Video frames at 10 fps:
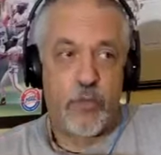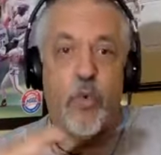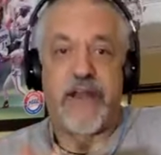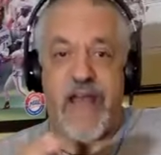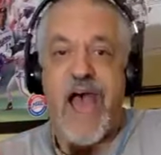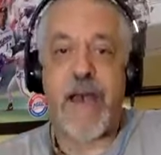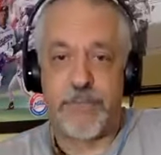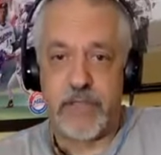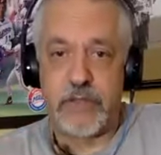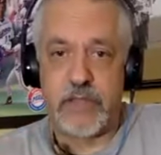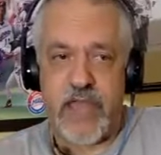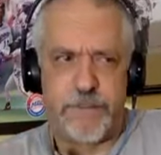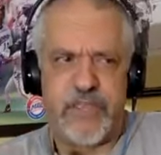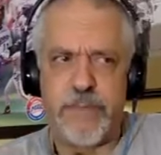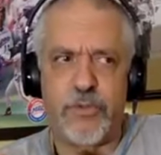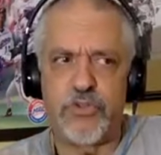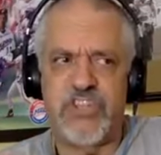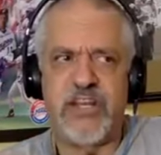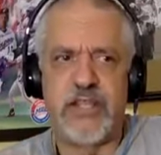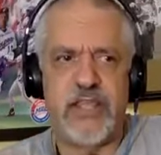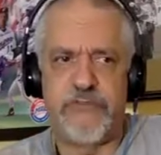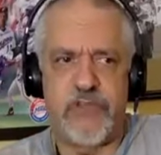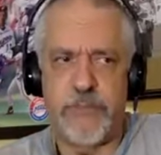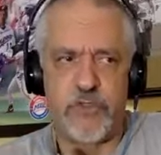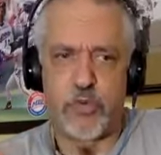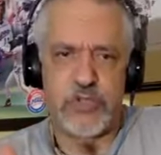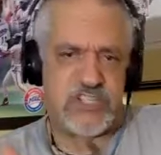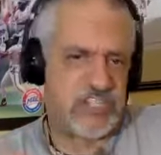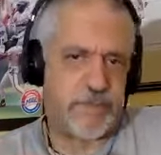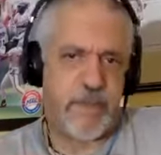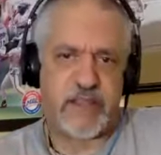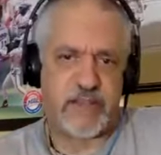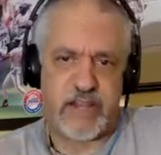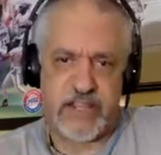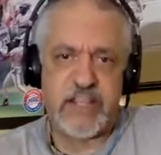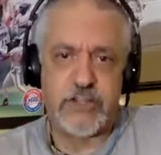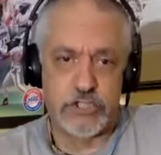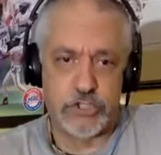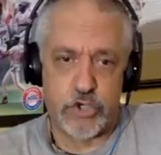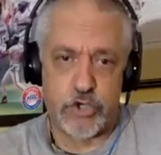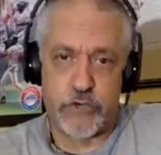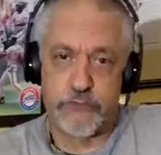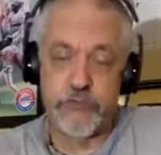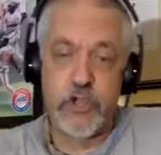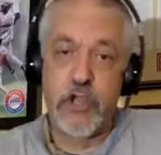in what happened, and people didn't give him the respect that he deserved